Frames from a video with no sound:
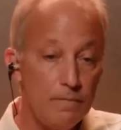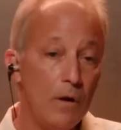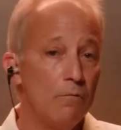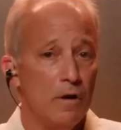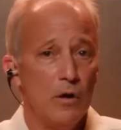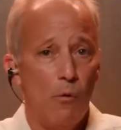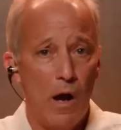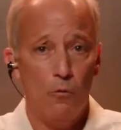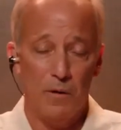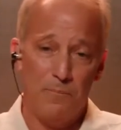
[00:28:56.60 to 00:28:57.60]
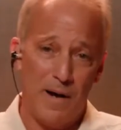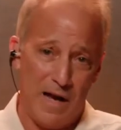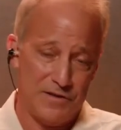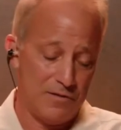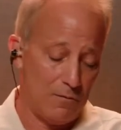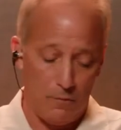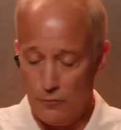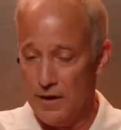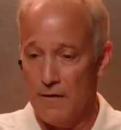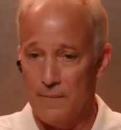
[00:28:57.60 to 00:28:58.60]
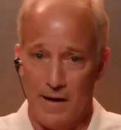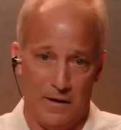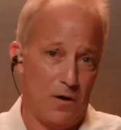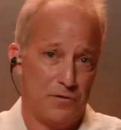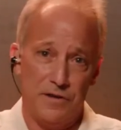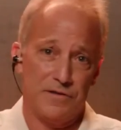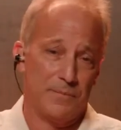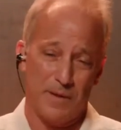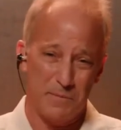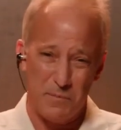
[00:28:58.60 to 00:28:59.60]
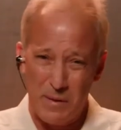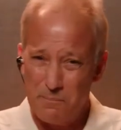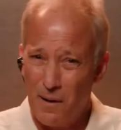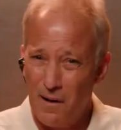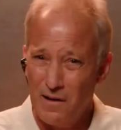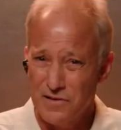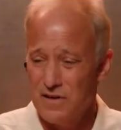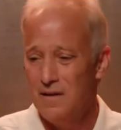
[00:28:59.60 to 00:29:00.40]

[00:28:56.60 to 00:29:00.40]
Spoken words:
really well with pasta, or we have manigotti, sometimes meatballs.